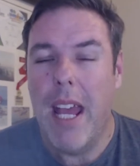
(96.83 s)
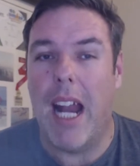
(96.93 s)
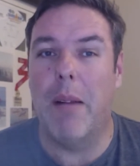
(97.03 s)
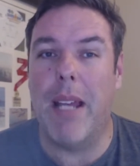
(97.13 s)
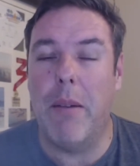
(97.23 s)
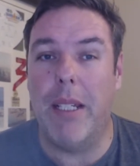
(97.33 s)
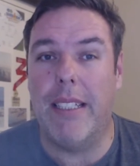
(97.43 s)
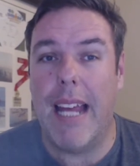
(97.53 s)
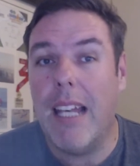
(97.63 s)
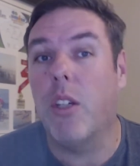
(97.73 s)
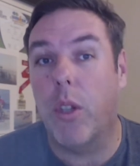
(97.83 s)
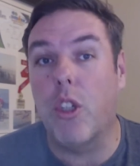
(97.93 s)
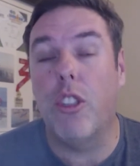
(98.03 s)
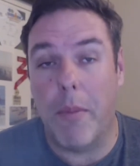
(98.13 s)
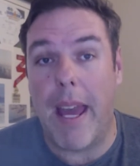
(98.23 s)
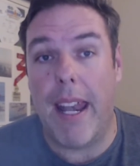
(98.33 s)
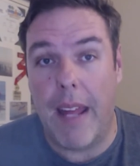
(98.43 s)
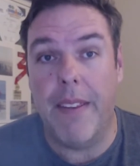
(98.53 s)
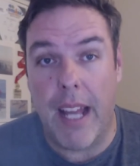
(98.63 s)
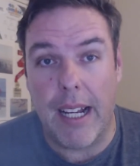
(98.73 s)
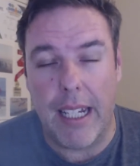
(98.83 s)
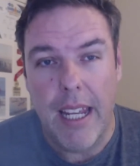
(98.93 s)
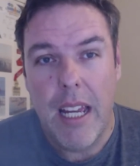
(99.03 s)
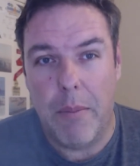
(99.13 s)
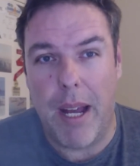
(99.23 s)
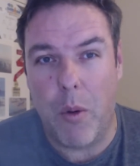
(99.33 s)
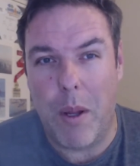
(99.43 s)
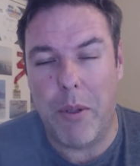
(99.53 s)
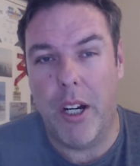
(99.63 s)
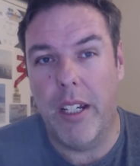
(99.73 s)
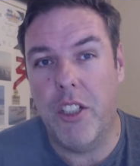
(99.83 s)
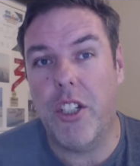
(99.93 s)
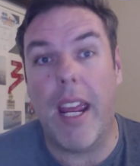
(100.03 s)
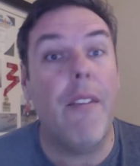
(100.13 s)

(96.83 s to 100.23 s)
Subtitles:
And I'm going to be telling you the good, the bad, and the ugly about WebinarNinja.